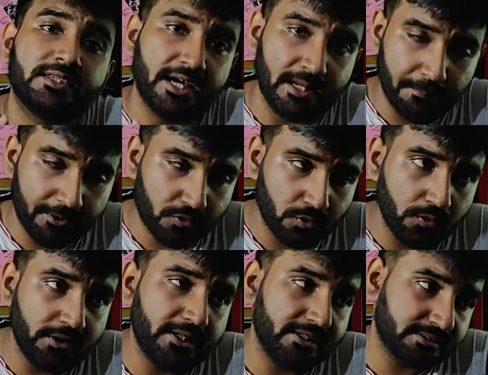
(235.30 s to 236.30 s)
the helmet
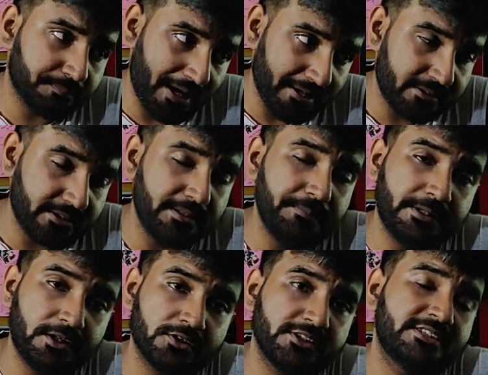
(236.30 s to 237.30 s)
rule is mandatory
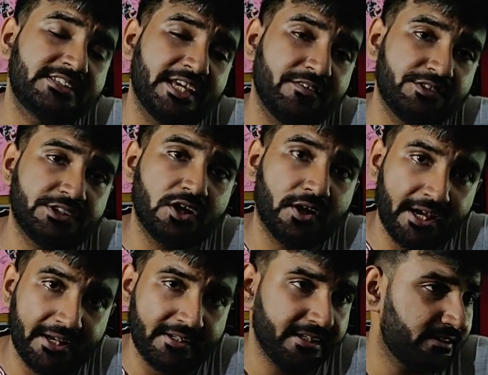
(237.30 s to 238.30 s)
because it saves your
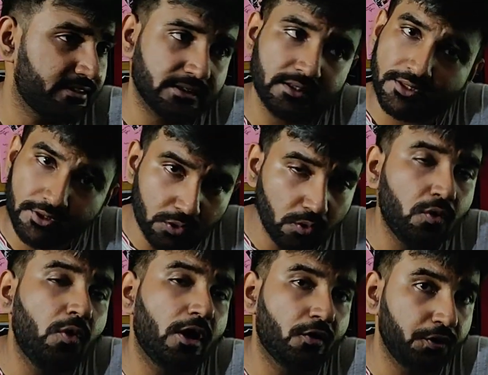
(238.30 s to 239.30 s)
head. It's
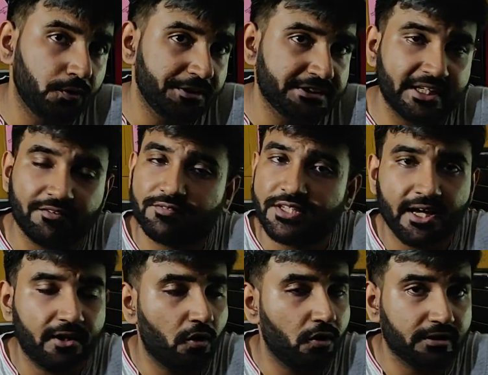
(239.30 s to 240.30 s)
you who are going to be saved.
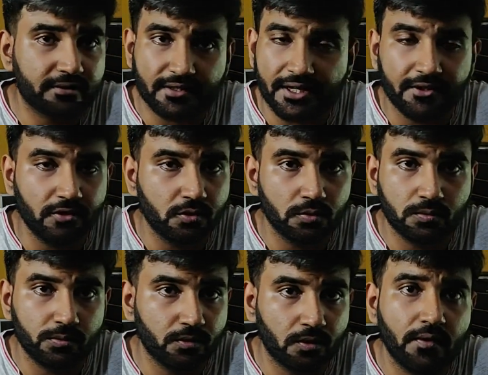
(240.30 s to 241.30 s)
They are not trying
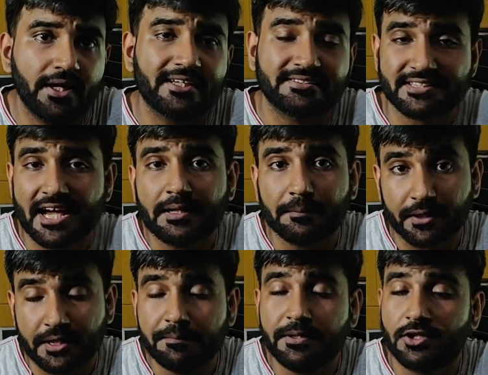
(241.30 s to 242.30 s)
to, extract
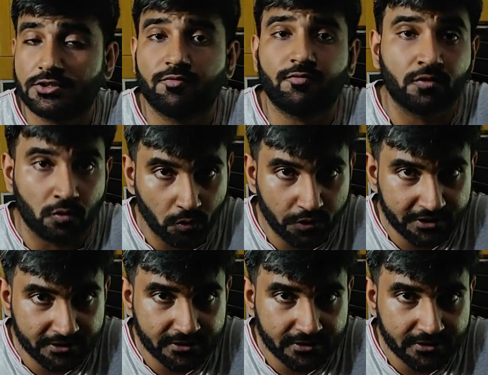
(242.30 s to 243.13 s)
money because of no